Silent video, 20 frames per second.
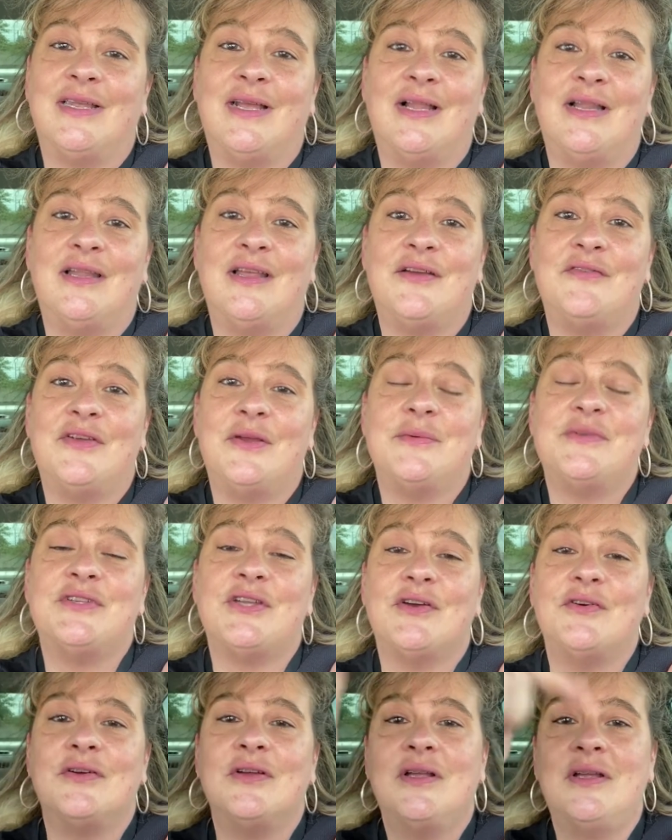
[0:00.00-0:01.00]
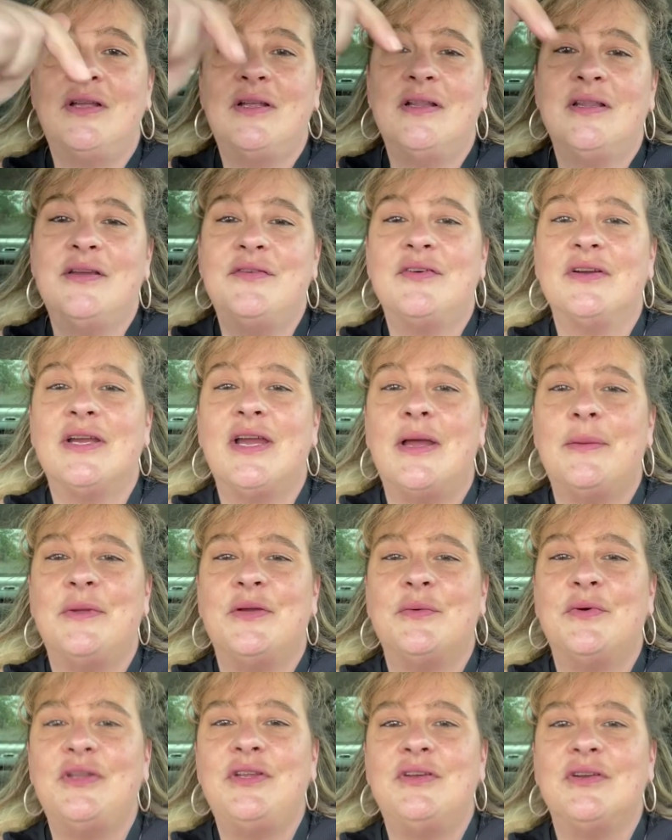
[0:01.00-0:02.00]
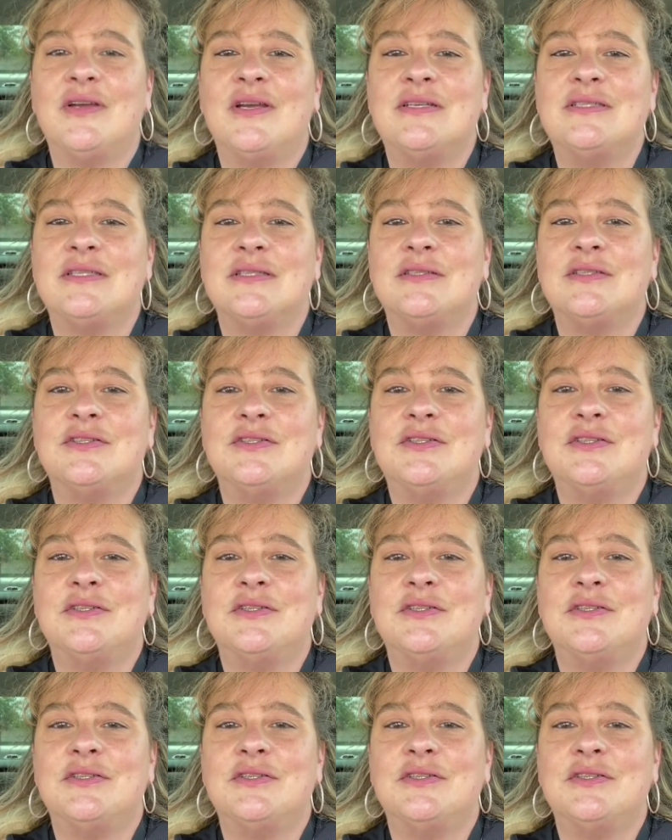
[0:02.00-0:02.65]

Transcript: I love it. So leave a comment. What do you guys listen